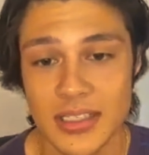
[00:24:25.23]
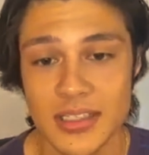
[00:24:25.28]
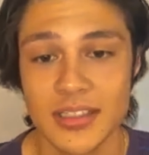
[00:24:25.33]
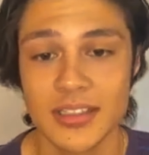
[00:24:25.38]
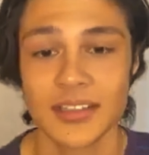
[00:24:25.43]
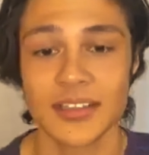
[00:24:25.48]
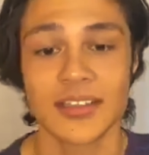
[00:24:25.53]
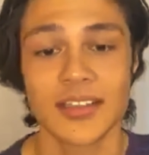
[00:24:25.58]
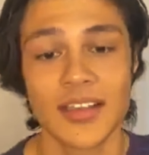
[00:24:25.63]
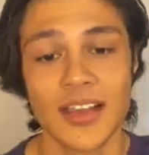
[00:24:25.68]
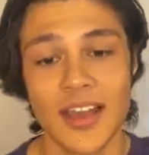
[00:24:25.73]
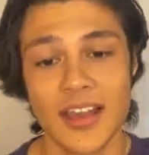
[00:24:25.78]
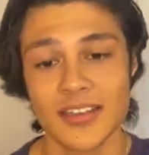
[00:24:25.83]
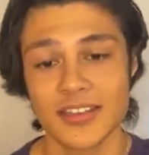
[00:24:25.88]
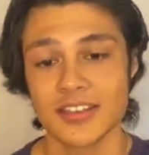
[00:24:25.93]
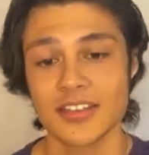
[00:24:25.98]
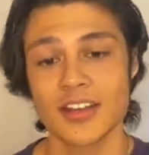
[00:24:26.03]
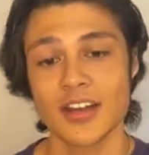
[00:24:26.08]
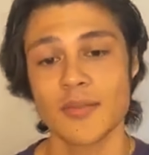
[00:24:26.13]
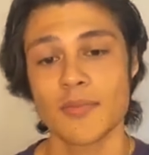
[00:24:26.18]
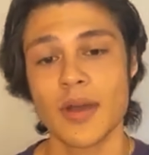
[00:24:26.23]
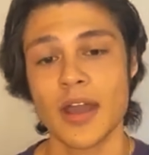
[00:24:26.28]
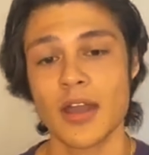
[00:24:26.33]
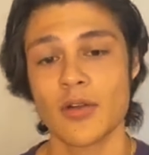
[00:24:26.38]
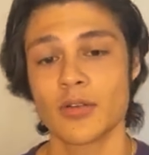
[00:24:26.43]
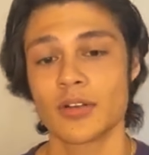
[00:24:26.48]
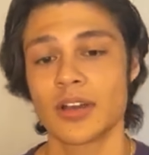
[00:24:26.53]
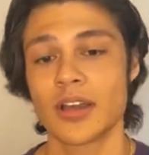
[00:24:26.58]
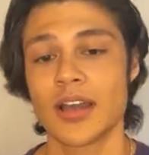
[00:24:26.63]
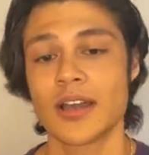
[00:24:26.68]
Yes, Jeremiah will
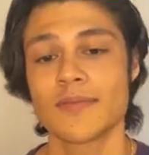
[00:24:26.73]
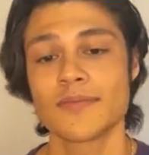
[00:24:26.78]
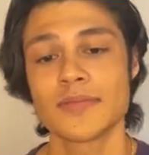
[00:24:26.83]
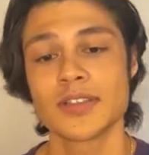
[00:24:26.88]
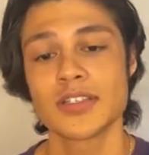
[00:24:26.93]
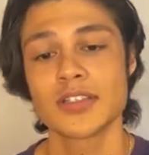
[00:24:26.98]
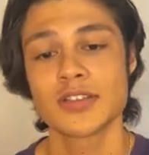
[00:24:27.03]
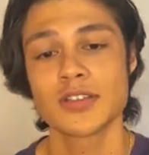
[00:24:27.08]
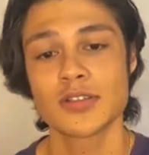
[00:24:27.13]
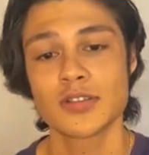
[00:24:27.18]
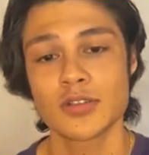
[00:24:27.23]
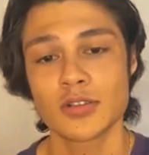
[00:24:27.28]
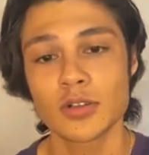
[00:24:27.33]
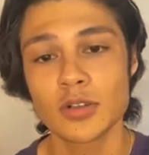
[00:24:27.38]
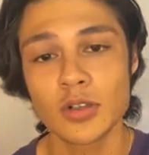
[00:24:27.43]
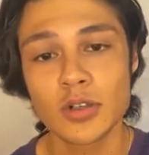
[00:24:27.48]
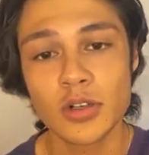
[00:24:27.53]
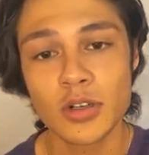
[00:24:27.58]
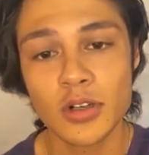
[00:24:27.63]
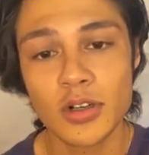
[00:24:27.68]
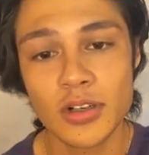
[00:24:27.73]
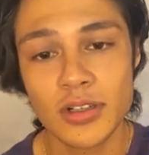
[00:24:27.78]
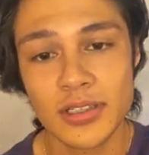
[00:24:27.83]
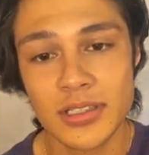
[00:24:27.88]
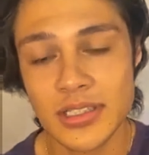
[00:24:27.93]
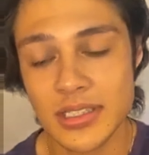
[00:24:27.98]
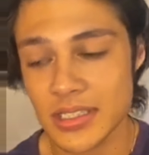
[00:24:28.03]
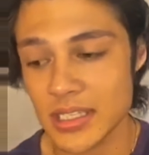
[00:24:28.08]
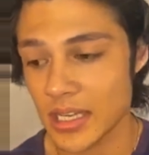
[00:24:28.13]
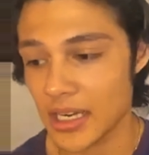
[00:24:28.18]
come soon.
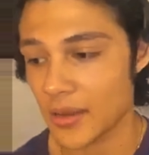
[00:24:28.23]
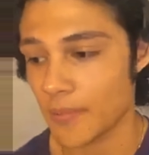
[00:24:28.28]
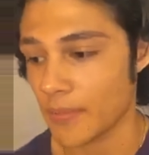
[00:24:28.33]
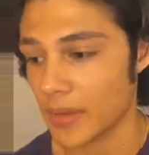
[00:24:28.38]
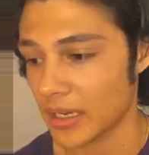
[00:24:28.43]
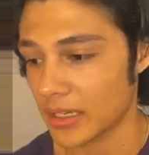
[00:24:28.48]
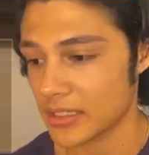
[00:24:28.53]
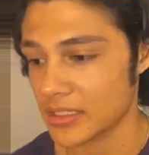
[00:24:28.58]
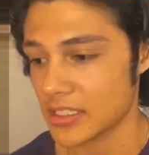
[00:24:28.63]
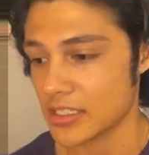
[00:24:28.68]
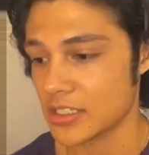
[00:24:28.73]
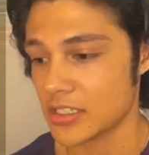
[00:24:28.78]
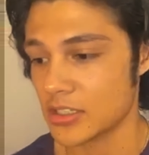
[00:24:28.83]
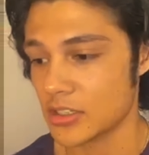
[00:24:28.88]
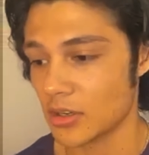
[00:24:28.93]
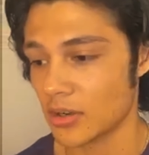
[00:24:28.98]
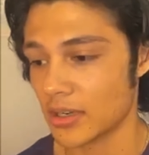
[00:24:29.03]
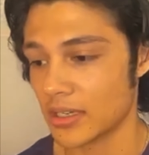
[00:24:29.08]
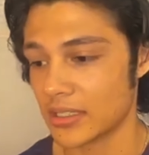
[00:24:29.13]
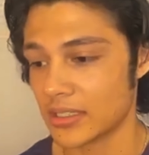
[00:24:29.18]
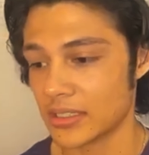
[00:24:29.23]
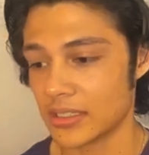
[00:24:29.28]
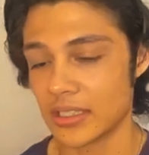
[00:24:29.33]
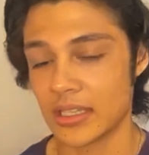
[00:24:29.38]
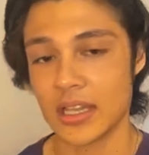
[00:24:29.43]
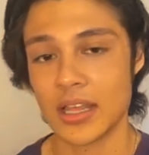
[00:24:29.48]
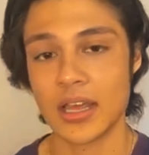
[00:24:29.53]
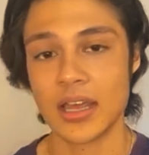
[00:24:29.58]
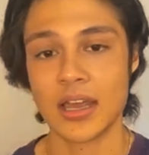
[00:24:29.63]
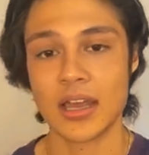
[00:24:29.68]
Sana mag-join
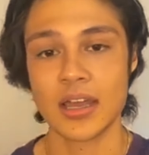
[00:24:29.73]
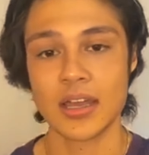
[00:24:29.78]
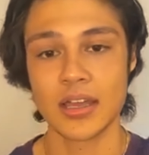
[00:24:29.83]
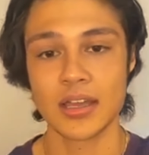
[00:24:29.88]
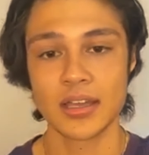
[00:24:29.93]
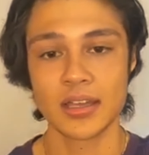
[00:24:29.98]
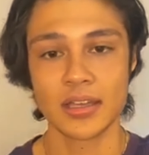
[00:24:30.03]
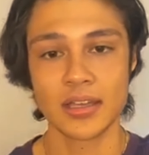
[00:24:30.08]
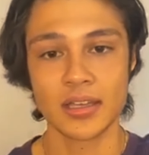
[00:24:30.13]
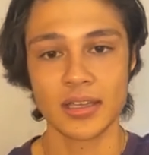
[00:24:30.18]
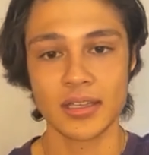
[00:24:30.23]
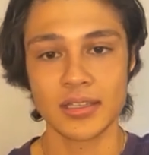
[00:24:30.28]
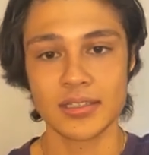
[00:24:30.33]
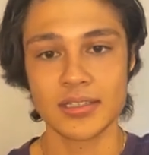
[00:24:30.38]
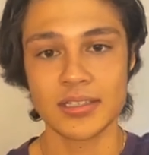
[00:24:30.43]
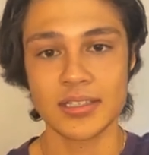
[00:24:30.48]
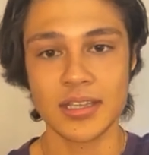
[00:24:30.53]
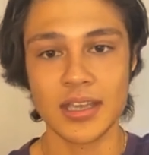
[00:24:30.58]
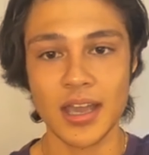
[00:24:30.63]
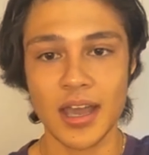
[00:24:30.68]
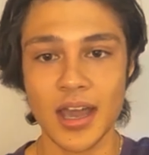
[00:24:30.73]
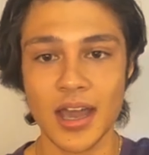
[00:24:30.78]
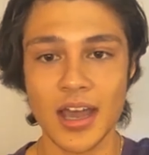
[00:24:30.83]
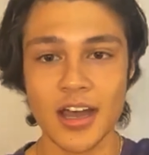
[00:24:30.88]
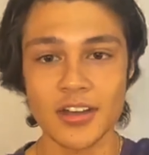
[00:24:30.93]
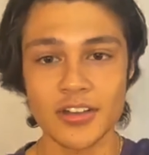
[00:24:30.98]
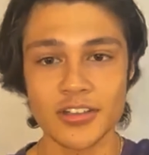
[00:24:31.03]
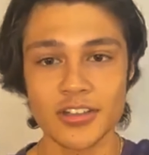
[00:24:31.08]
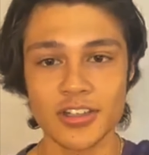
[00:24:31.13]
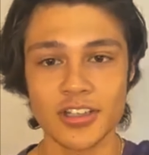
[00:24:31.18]
na si
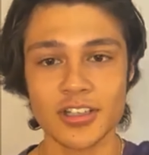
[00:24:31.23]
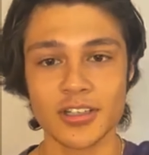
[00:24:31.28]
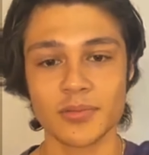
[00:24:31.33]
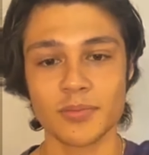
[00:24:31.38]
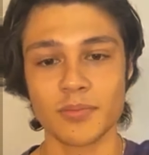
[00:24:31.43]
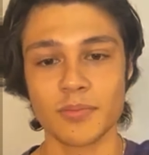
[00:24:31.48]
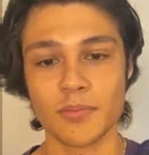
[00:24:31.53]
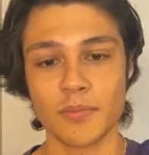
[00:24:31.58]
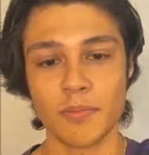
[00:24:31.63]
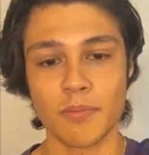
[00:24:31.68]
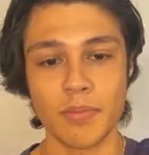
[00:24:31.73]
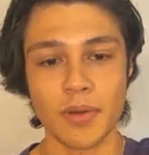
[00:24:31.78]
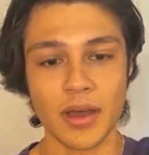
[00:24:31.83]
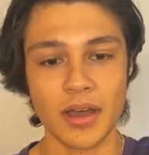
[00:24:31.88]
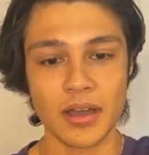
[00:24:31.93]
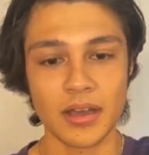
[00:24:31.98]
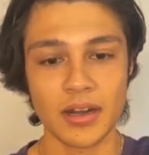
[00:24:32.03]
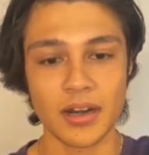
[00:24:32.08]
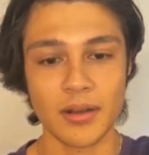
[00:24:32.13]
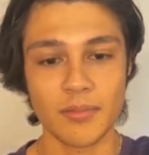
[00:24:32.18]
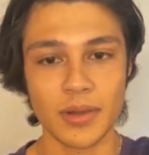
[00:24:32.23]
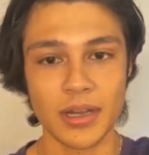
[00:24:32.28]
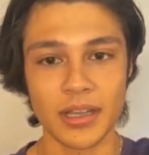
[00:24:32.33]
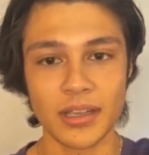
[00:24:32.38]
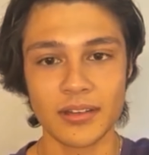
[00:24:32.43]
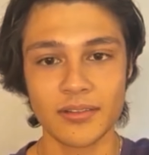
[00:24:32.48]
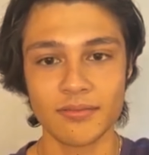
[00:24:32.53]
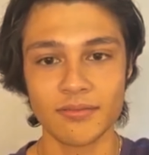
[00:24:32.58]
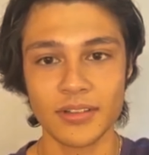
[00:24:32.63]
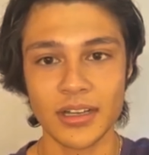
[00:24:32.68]
Aljon para
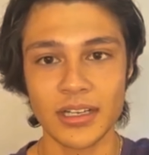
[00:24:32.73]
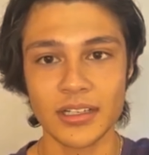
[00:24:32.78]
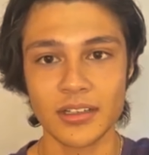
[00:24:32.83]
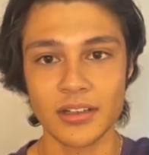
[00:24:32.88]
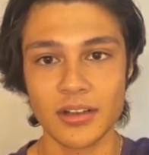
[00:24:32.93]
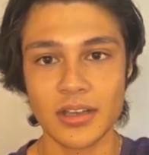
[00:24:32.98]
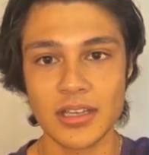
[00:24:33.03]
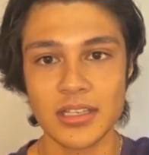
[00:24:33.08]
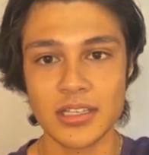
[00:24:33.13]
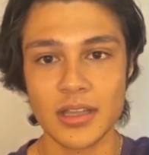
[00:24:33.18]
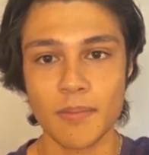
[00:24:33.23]
mag-invite ko isa.